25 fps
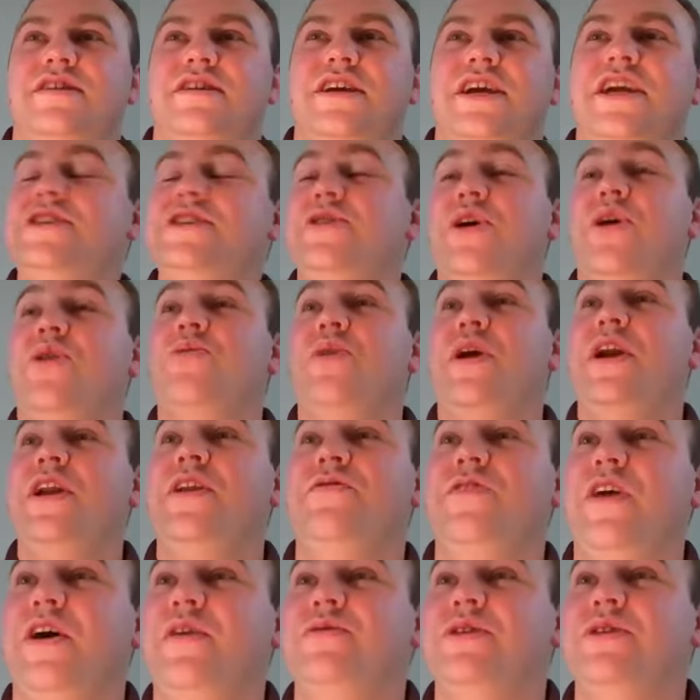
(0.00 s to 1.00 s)
He's already
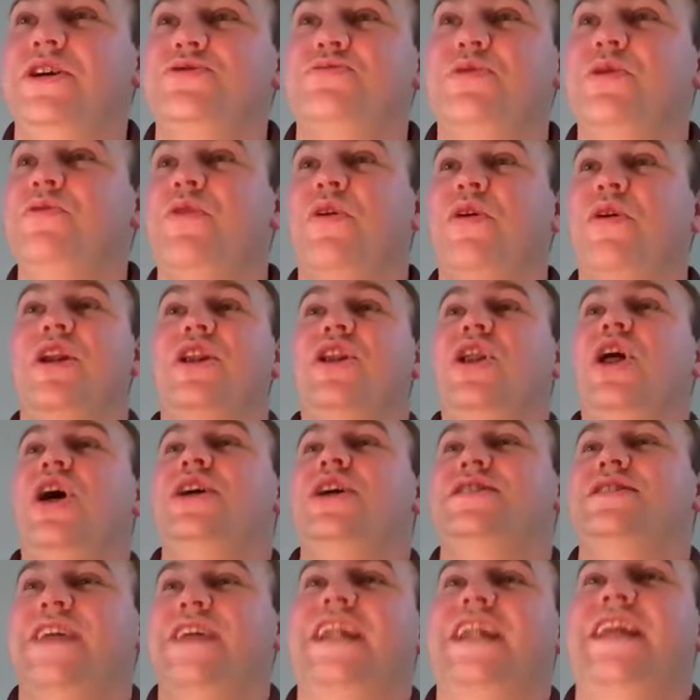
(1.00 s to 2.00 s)
found us. We've already
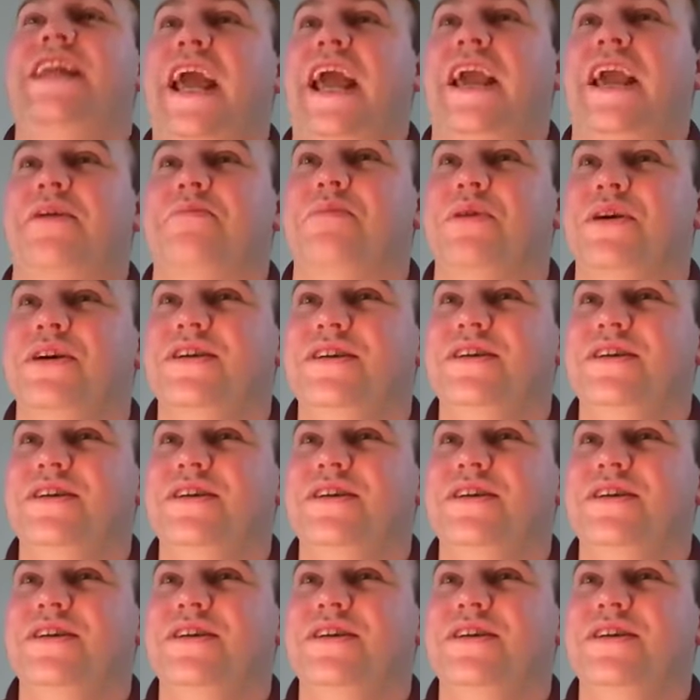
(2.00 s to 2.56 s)
lost that game.